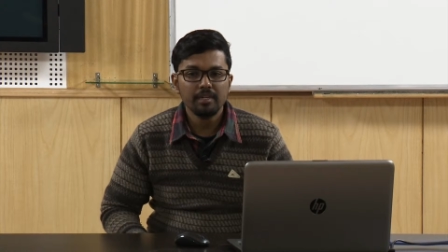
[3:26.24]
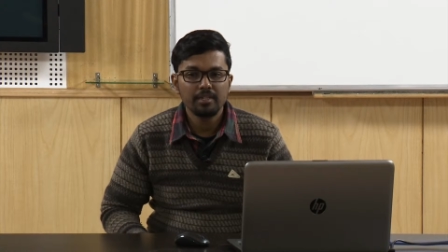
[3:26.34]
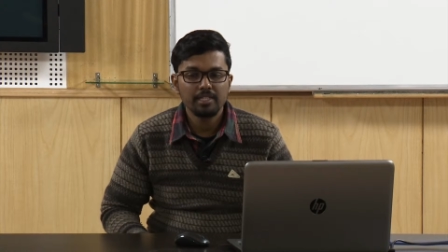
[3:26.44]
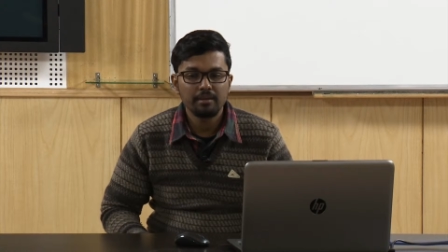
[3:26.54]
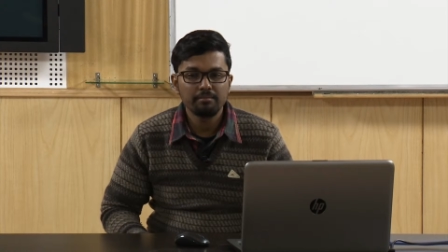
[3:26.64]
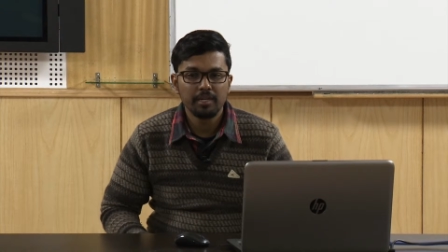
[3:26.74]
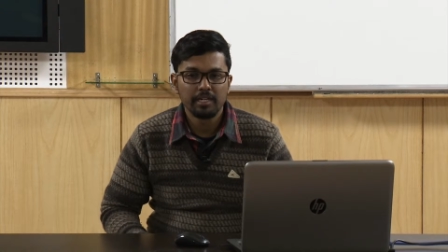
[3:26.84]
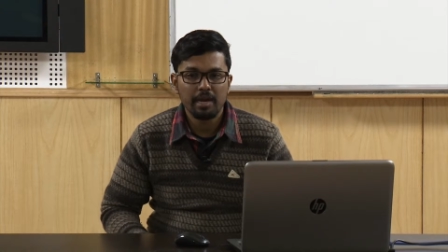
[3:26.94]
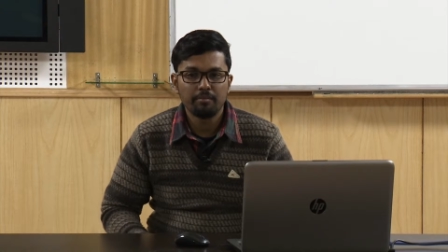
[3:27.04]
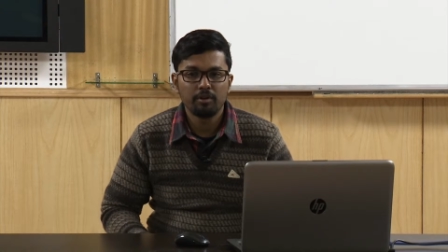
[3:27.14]
some
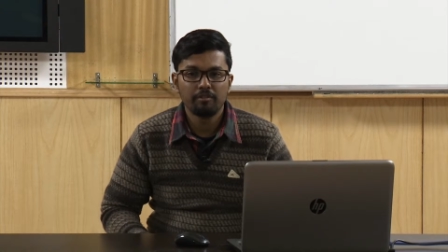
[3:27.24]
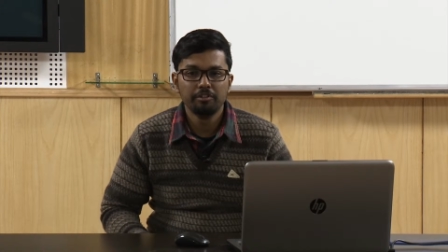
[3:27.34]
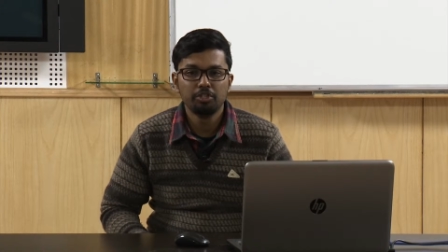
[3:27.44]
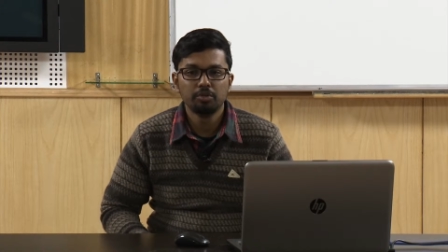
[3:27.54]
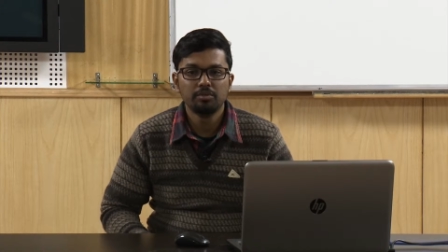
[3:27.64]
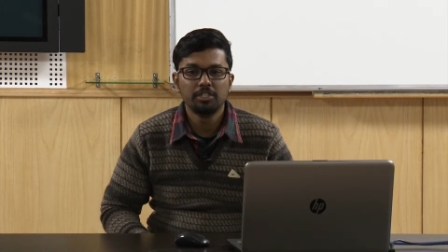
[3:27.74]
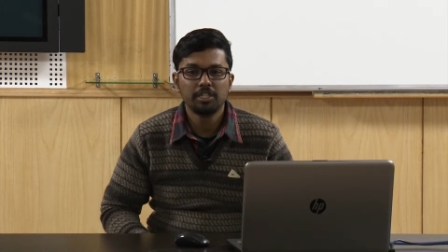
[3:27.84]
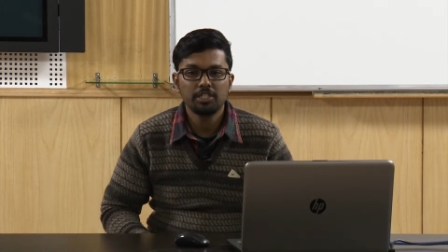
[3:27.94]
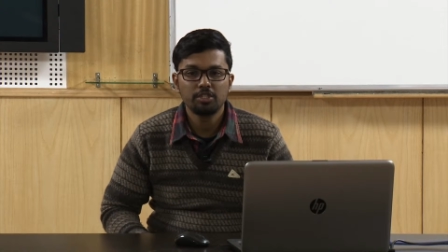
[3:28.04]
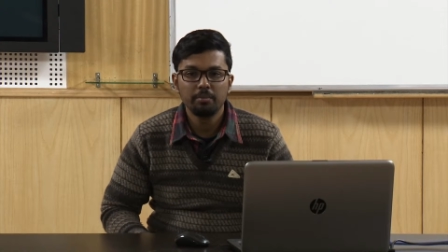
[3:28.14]
typography should
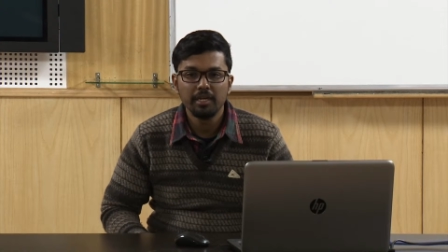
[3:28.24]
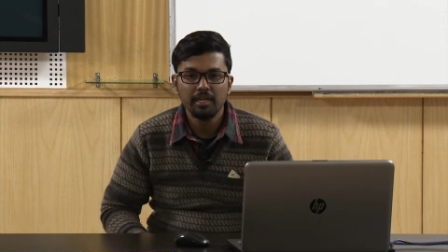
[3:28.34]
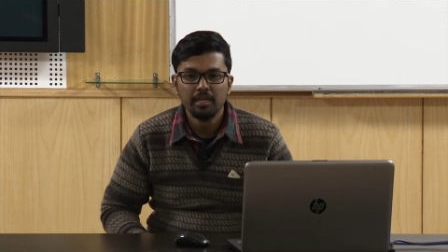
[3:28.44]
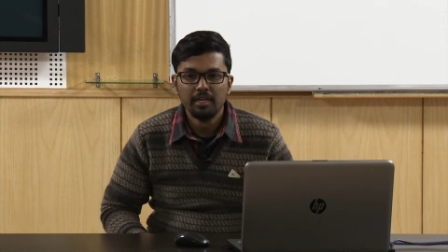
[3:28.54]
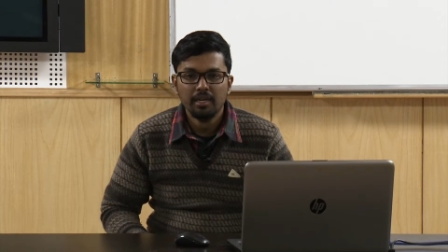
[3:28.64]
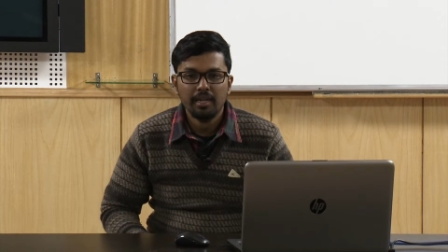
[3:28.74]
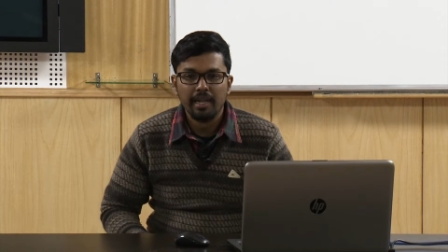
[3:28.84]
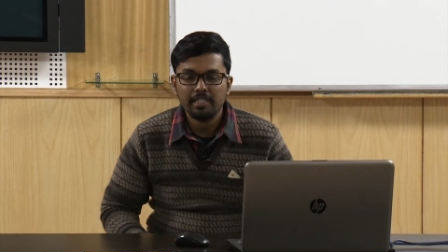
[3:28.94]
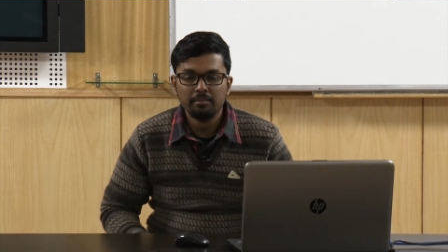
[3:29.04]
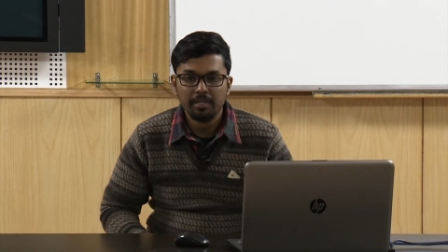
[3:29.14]
just be
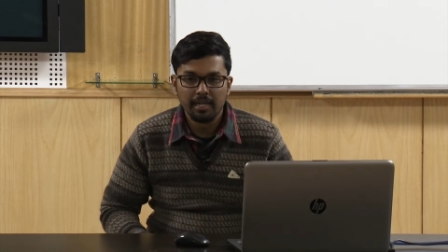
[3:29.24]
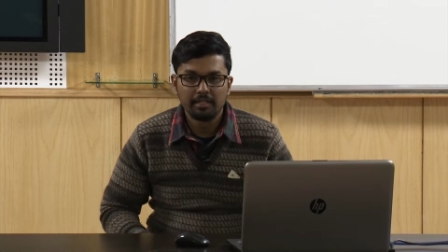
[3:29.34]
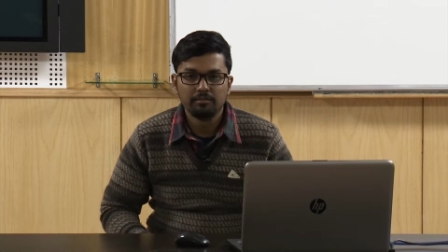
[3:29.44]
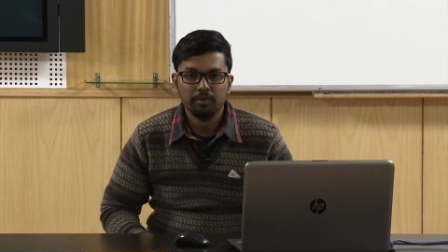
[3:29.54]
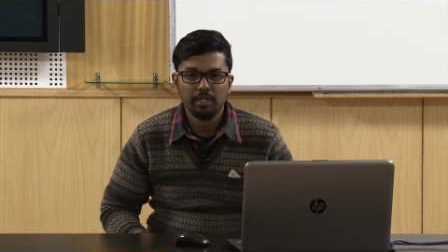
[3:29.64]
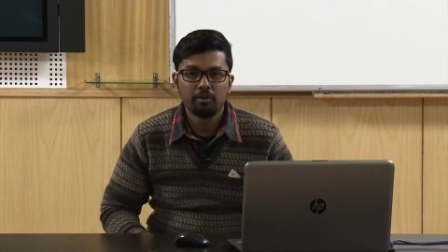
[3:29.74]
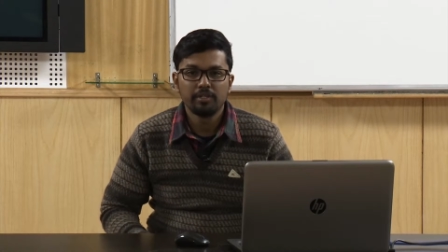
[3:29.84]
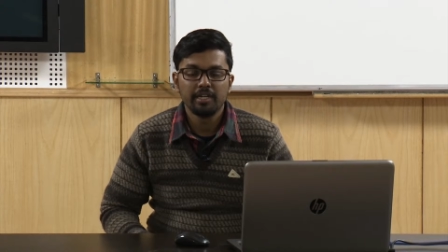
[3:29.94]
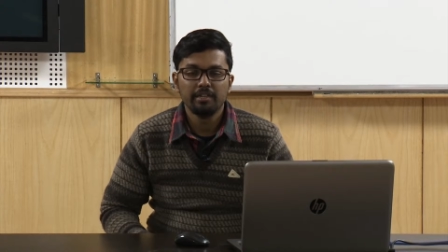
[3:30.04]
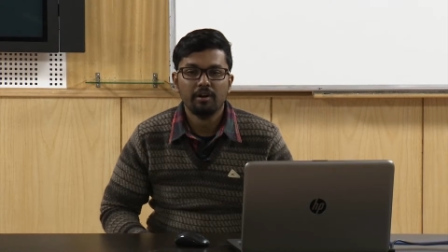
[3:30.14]
legible and without
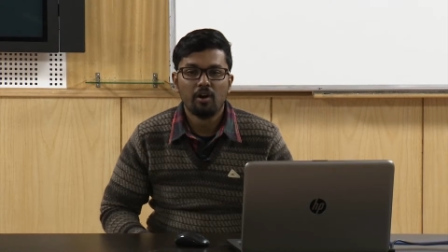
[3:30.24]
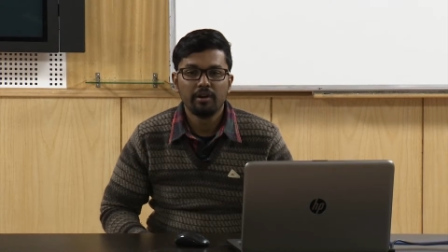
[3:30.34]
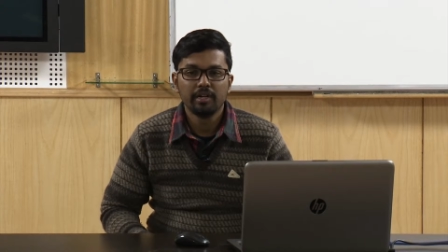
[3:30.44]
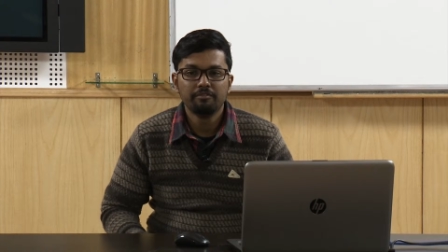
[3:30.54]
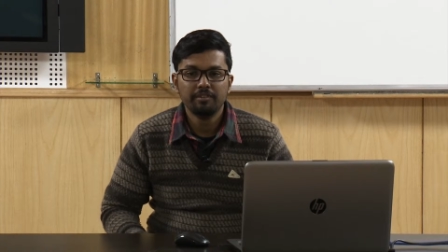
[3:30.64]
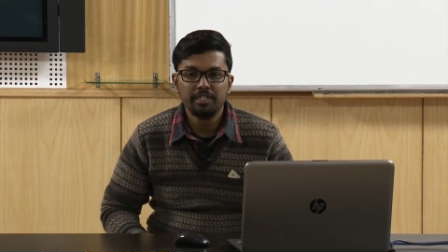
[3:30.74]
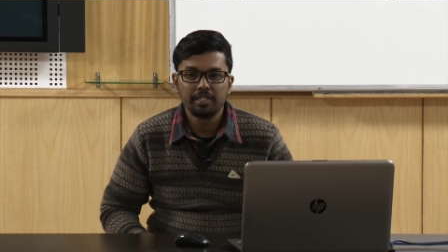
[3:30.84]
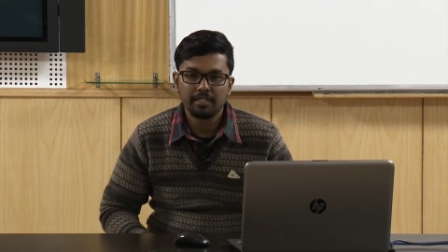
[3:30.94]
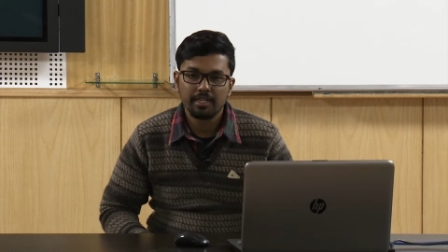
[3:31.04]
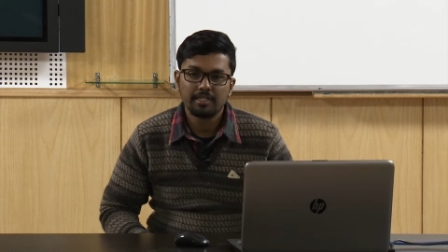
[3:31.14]
any ornate
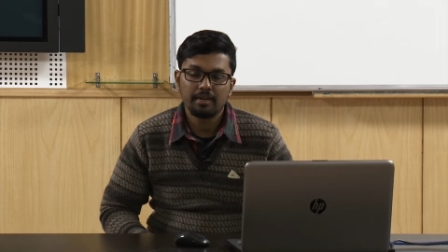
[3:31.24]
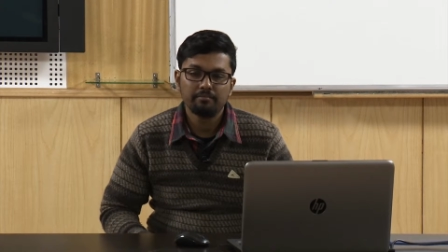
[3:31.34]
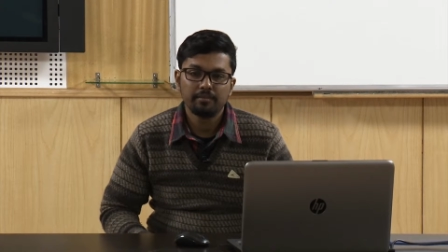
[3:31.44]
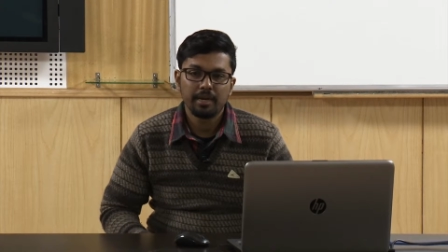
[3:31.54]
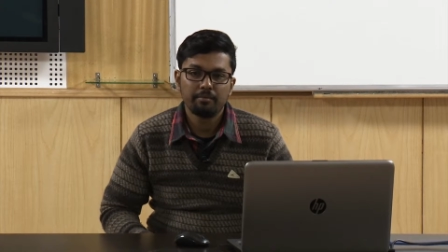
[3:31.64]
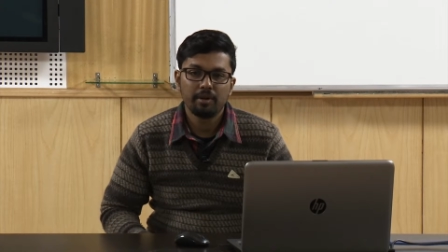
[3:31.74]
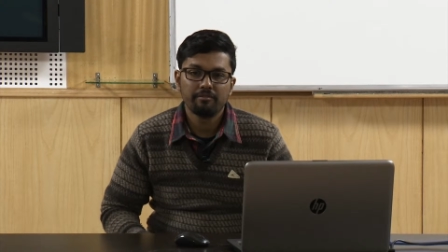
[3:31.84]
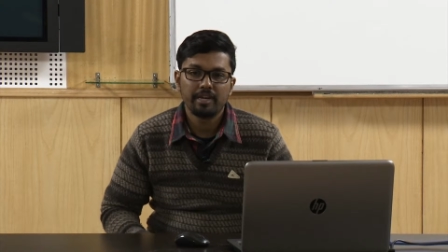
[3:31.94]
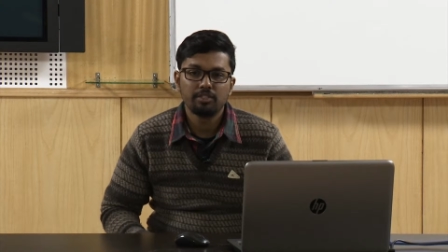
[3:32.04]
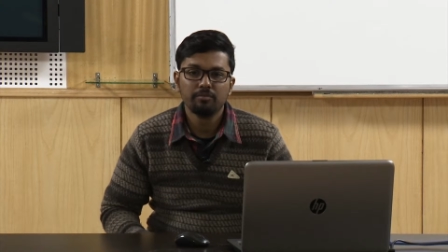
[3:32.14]
features, and some
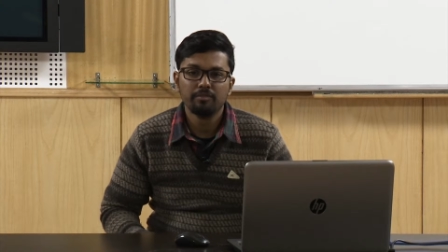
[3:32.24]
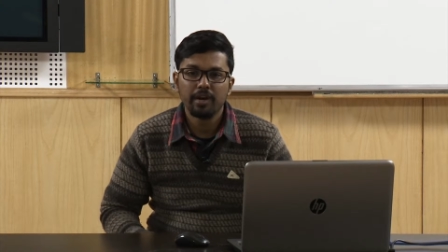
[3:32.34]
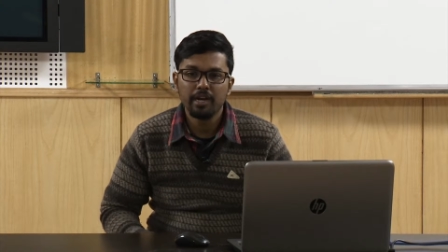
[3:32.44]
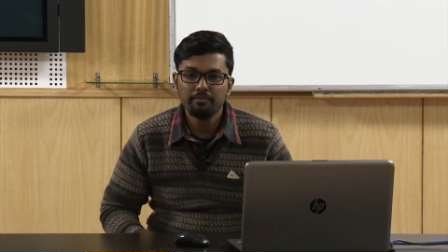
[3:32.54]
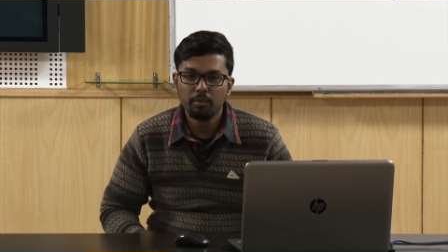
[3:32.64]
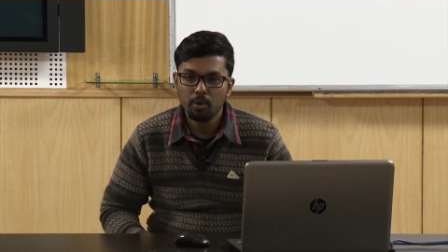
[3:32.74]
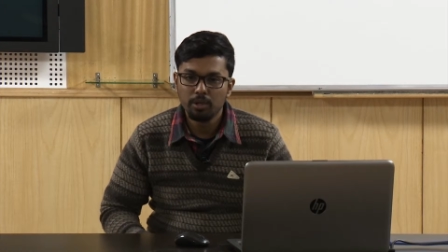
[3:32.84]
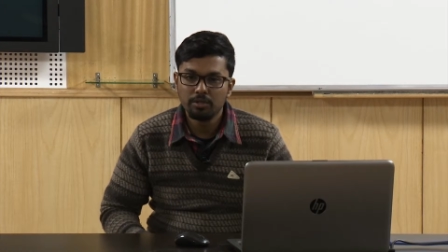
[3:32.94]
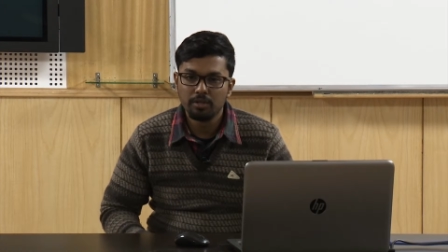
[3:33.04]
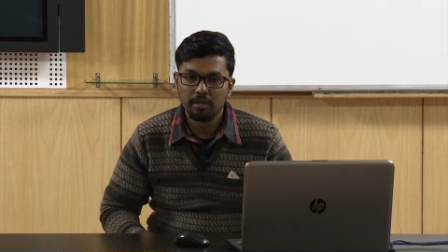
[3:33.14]
typography has to be very
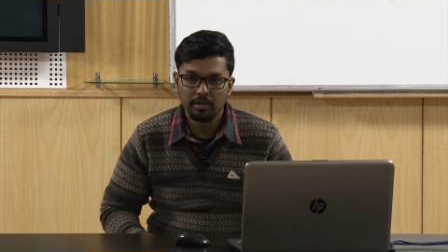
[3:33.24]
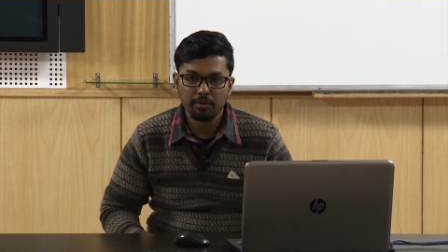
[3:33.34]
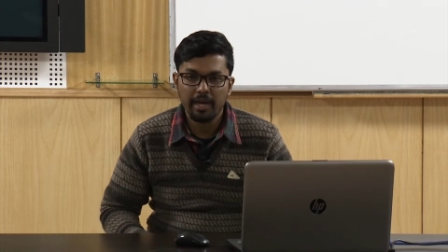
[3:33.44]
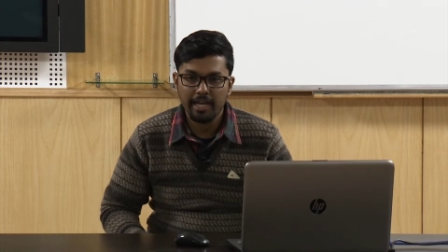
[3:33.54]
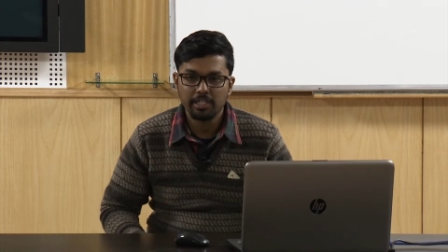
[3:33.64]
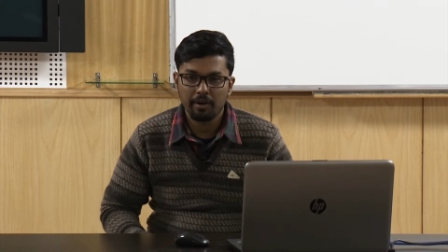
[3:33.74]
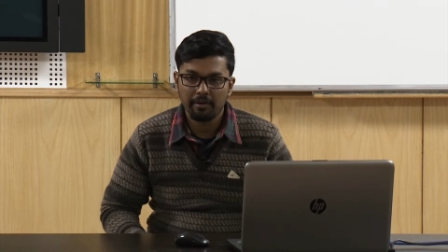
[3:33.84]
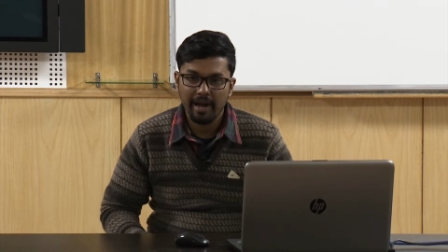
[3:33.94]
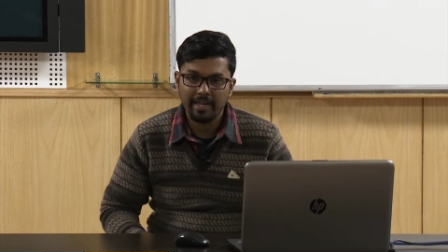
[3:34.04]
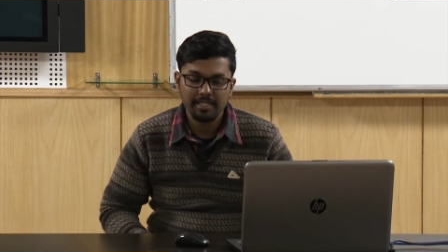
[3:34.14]
bold to catch
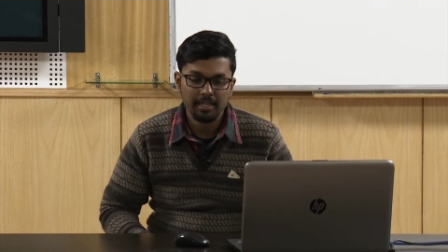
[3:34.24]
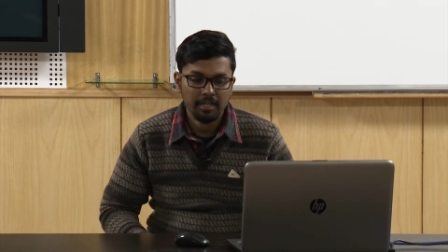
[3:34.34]
our eyes.